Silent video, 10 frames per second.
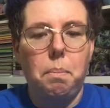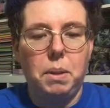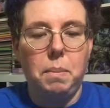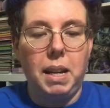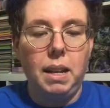
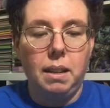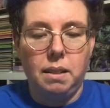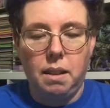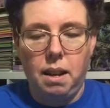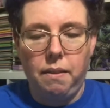to me.
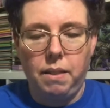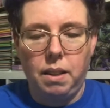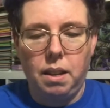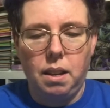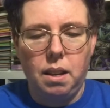I have
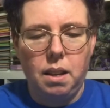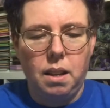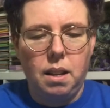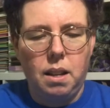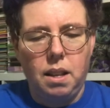nothing
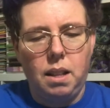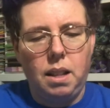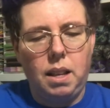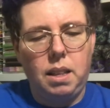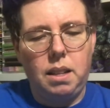
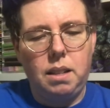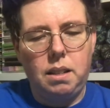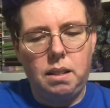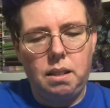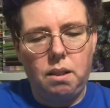like
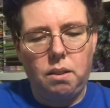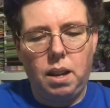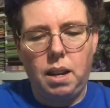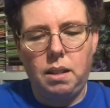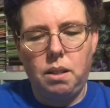this.
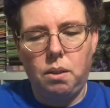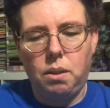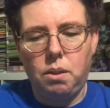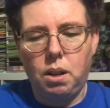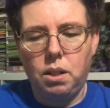Okay, so
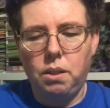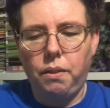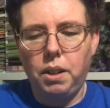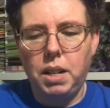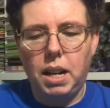instructions
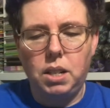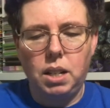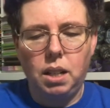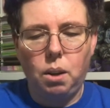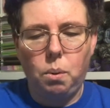for attaching the